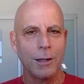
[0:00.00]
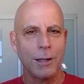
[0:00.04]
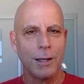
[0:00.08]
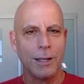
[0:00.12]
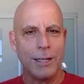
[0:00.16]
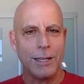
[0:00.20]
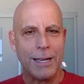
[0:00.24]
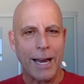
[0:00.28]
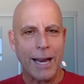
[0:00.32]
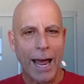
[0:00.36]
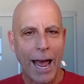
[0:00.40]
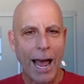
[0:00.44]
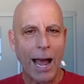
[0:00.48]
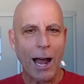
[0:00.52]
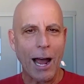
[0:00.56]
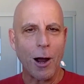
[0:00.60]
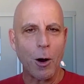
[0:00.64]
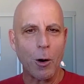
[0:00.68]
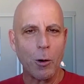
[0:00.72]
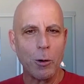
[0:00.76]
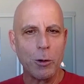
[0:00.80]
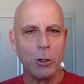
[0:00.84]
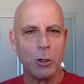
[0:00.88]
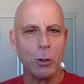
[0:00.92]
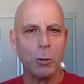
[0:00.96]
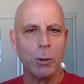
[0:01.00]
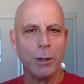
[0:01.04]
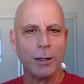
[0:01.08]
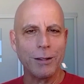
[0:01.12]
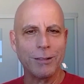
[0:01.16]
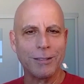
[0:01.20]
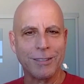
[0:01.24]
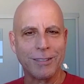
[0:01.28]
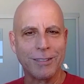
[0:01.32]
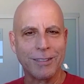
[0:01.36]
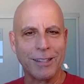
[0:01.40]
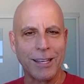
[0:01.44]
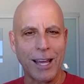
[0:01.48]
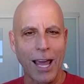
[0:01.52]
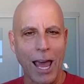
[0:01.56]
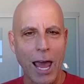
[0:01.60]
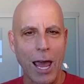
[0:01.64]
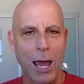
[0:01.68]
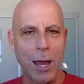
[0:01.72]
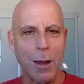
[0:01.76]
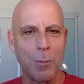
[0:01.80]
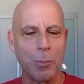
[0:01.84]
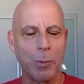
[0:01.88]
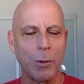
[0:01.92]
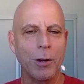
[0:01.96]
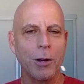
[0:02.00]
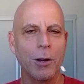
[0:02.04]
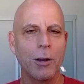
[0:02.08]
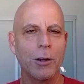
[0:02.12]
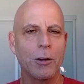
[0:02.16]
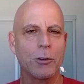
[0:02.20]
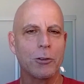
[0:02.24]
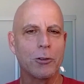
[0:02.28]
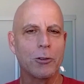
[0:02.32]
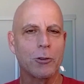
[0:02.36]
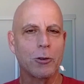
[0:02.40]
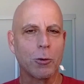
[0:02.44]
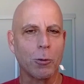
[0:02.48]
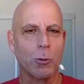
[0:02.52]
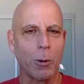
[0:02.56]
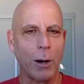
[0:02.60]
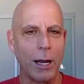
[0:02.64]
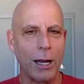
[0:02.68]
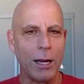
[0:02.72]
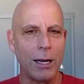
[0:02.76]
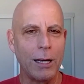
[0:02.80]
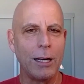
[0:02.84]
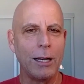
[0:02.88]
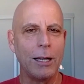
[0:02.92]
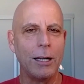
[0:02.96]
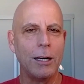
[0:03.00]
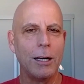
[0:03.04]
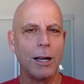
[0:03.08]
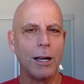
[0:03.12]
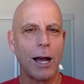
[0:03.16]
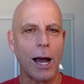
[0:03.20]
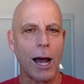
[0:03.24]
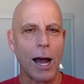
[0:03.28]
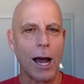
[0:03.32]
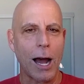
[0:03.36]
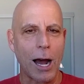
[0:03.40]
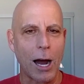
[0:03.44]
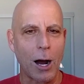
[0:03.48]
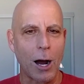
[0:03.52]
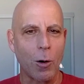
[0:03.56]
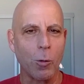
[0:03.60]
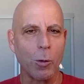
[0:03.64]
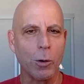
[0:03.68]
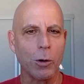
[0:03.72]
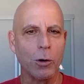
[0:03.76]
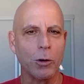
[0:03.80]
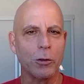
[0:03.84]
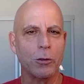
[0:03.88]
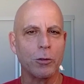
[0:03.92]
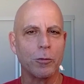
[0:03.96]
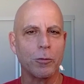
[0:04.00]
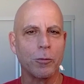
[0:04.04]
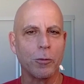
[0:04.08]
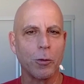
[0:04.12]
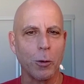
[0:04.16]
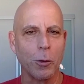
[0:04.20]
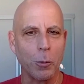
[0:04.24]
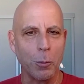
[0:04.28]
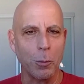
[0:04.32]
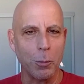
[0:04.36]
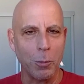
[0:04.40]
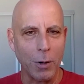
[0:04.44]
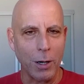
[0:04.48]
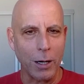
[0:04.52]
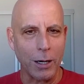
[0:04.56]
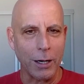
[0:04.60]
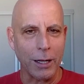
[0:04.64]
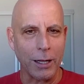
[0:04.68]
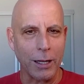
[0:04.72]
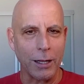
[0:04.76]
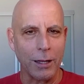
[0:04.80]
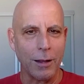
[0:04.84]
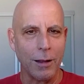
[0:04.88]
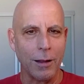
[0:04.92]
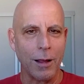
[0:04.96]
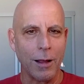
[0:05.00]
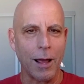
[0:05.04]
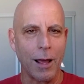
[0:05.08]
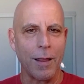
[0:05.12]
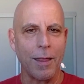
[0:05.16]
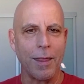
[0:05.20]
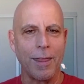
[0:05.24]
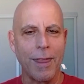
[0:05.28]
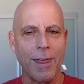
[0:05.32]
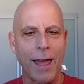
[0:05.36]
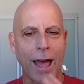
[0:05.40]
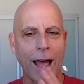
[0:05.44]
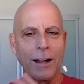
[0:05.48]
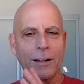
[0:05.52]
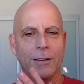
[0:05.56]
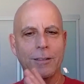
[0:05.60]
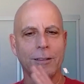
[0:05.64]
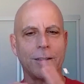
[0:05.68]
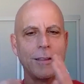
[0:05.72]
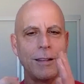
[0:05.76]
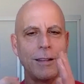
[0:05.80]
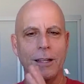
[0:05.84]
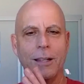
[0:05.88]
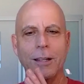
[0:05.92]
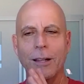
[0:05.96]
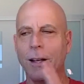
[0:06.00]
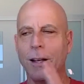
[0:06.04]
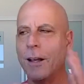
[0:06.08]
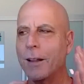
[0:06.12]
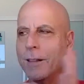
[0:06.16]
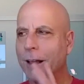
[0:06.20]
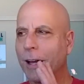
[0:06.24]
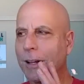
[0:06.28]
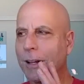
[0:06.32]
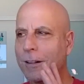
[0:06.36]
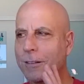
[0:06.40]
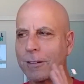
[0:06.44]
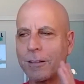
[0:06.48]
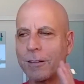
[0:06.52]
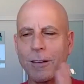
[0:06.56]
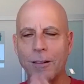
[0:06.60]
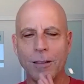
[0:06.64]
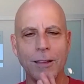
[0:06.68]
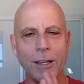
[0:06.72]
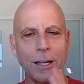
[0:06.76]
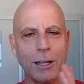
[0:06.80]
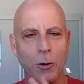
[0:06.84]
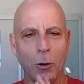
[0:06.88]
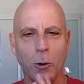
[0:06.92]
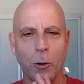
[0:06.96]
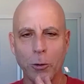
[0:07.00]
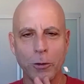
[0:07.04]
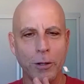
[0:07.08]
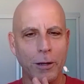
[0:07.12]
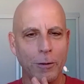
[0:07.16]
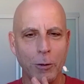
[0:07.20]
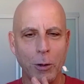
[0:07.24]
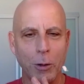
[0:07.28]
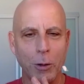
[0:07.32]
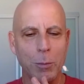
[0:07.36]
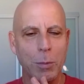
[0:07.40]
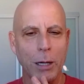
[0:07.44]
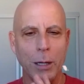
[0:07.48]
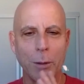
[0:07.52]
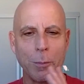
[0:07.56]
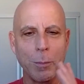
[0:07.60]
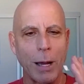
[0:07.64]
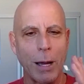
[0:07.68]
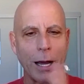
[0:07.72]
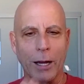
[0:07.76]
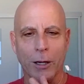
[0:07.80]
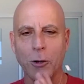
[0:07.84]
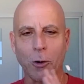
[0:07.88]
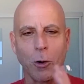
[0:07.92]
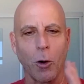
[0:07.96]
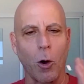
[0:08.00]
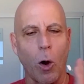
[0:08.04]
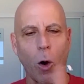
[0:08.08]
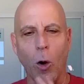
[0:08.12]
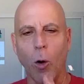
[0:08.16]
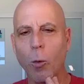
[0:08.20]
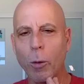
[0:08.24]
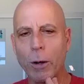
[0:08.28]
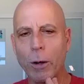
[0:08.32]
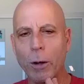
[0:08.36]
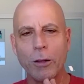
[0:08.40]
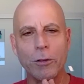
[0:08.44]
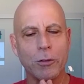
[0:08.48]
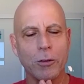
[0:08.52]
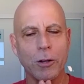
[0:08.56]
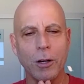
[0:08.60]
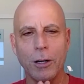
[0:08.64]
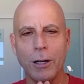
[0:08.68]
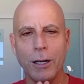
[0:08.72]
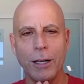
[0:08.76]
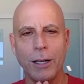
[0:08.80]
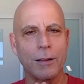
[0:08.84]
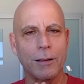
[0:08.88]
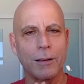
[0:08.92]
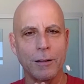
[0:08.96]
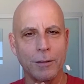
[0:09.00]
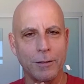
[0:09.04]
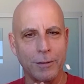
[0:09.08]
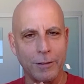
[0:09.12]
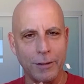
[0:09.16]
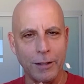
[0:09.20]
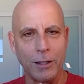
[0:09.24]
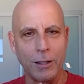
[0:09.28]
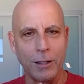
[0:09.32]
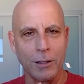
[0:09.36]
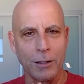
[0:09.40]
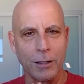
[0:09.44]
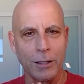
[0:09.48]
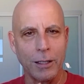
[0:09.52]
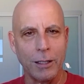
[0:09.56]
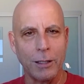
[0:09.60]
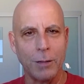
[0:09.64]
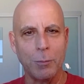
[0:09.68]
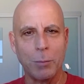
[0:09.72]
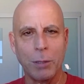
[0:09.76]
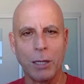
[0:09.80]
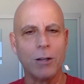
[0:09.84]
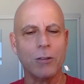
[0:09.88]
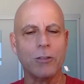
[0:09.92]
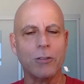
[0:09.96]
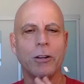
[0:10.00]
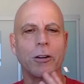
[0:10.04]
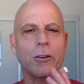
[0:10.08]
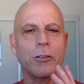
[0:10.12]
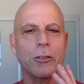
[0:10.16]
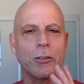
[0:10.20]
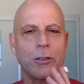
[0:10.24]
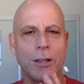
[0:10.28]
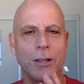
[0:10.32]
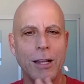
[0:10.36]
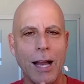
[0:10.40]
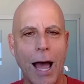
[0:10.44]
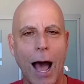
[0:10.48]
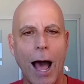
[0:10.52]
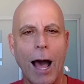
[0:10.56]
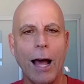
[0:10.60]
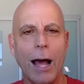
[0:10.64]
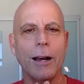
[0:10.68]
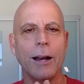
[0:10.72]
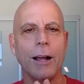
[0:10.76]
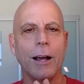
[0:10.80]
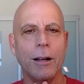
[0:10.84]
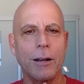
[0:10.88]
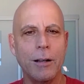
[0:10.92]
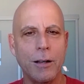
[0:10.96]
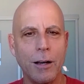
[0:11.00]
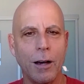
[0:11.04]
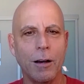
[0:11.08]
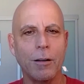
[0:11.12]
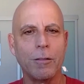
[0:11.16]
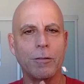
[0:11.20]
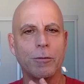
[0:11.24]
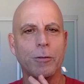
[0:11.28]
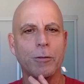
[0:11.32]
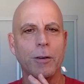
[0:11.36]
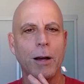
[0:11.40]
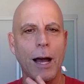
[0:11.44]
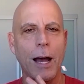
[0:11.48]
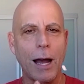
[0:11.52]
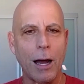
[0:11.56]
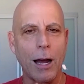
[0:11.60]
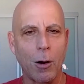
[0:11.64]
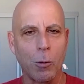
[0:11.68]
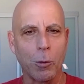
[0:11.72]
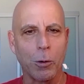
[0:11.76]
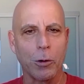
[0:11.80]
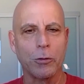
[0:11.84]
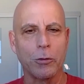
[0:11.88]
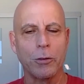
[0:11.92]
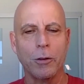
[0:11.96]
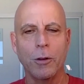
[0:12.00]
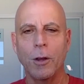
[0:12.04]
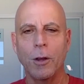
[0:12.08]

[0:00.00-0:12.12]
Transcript: now you escape trading hours for money. And that's the thing that holds everybody back. You're always going to hit the ceiling because there's not enough hours.